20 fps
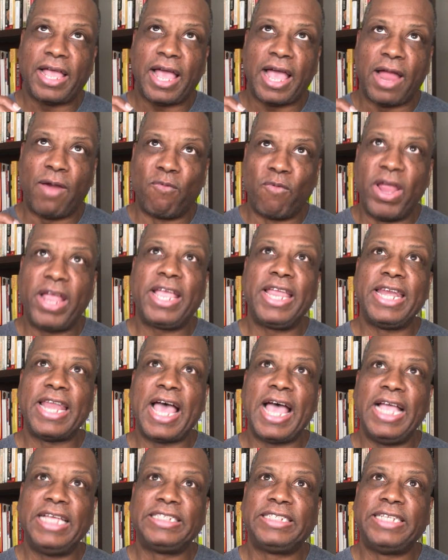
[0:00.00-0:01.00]
I
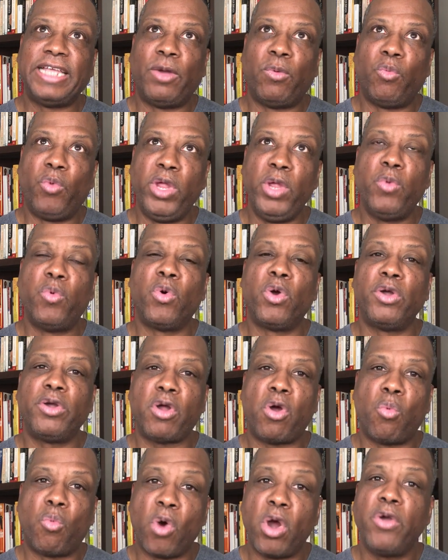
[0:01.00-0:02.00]
recognized that we were,
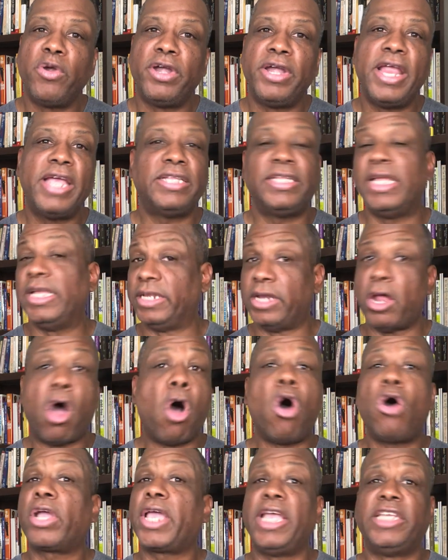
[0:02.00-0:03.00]
weren't, that in
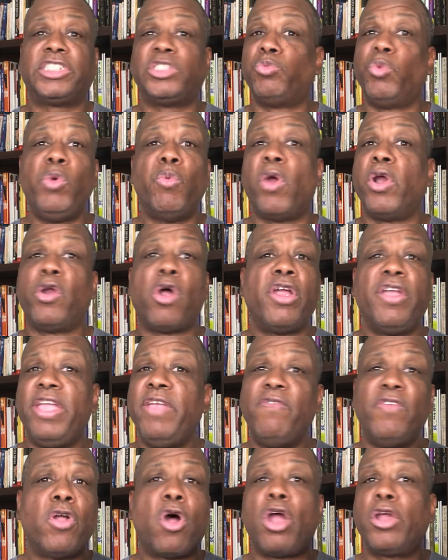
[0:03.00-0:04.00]
all cases, we weren't
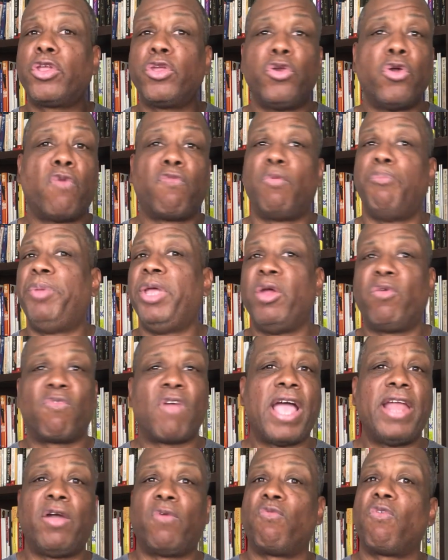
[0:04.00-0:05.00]
even arguing over being
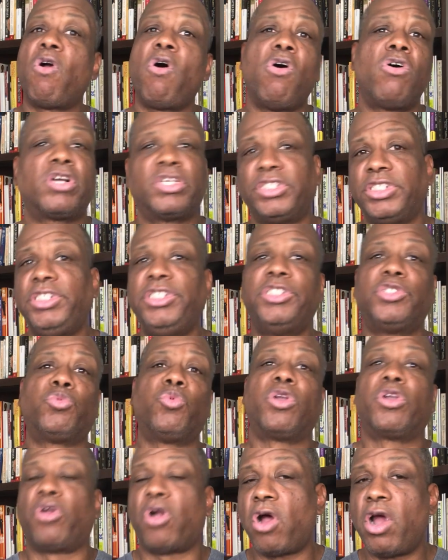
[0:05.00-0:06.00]
right or wrong because he just
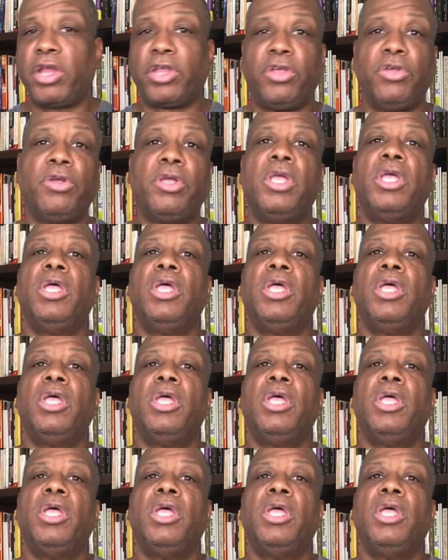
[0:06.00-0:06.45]
wanted to argue.